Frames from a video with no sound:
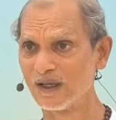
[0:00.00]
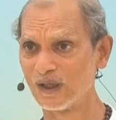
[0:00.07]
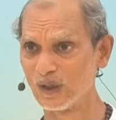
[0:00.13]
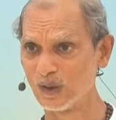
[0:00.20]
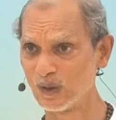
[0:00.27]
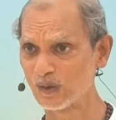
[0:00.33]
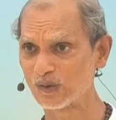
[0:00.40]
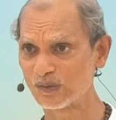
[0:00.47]

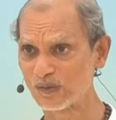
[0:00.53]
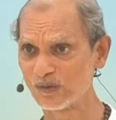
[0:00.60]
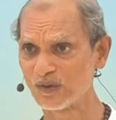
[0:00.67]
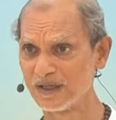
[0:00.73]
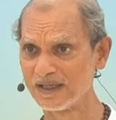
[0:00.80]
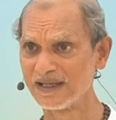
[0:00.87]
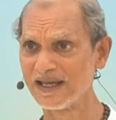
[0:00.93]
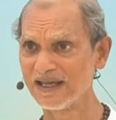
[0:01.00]
look through
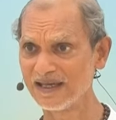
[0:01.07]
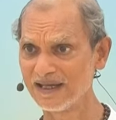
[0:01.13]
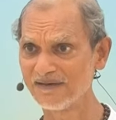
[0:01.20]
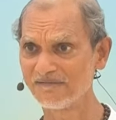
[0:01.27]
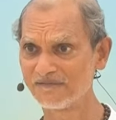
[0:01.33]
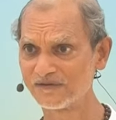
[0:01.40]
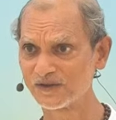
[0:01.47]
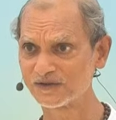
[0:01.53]
in there, if
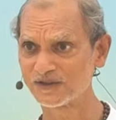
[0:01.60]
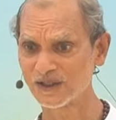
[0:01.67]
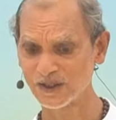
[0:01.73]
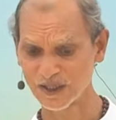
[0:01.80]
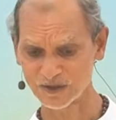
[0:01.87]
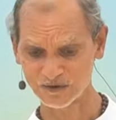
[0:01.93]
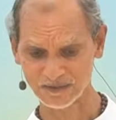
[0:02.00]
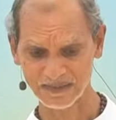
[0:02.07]
such an
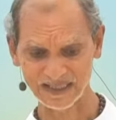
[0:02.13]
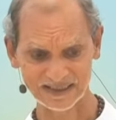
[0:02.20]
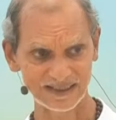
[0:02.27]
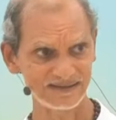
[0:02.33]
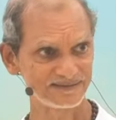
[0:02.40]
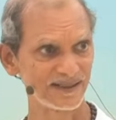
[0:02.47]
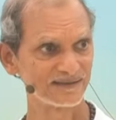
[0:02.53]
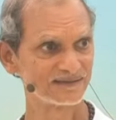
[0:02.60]
ashram like
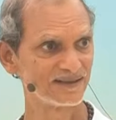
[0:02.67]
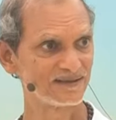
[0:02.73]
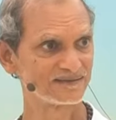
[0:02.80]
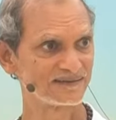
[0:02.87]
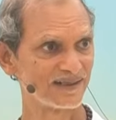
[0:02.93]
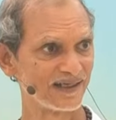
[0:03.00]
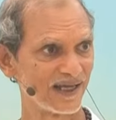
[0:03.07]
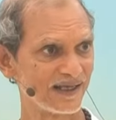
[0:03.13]
this exists,
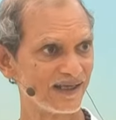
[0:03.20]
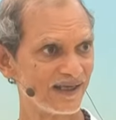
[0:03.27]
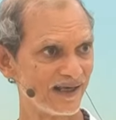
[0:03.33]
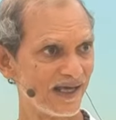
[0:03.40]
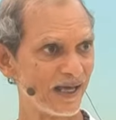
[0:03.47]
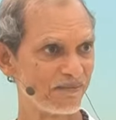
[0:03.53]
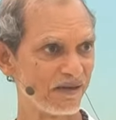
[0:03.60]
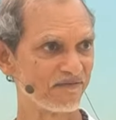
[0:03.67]
then I
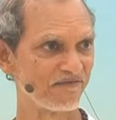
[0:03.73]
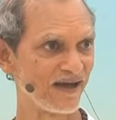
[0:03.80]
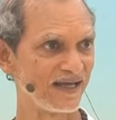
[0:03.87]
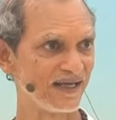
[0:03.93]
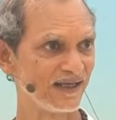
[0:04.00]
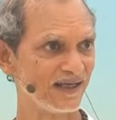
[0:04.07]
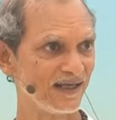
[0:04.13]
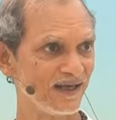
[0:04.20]
may
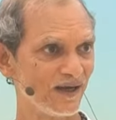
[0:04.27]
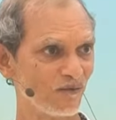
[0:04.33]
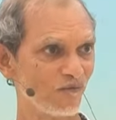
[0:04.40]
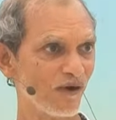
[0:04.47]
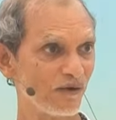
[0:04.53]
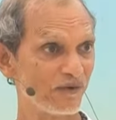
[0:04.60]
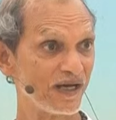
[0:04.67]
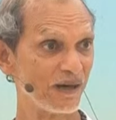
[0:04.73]
find
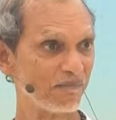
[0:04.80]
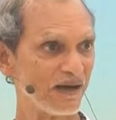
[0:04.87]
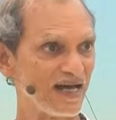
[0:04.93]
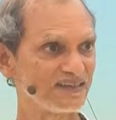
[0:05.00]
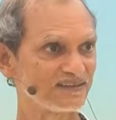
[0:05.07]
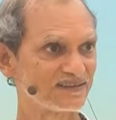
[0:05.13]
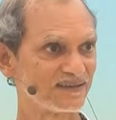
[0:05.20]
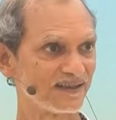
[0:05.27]
one with a
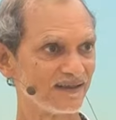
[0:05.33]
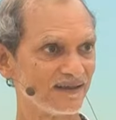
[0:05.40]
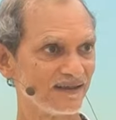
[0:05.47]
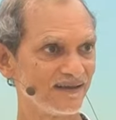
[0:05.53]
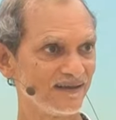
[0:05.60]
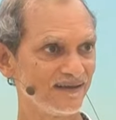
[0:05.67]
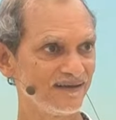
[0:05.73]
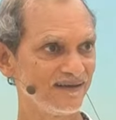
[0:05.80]
master
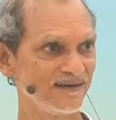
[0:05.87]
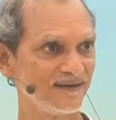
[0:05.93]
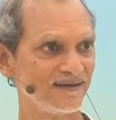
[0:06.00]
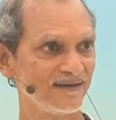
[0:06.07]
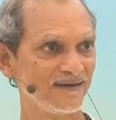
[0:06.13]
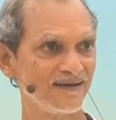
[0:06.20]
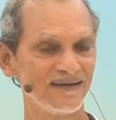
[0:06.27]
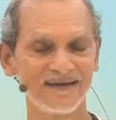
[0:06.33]

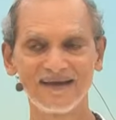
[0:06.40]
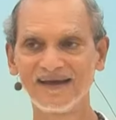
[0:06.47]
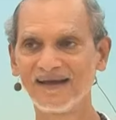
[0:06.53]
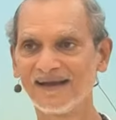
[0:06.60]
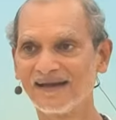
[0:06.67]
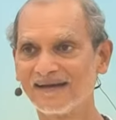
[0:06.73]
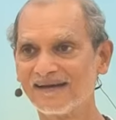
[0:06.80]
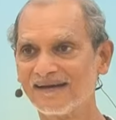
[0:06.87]
in
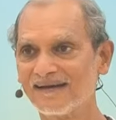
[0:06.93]
it.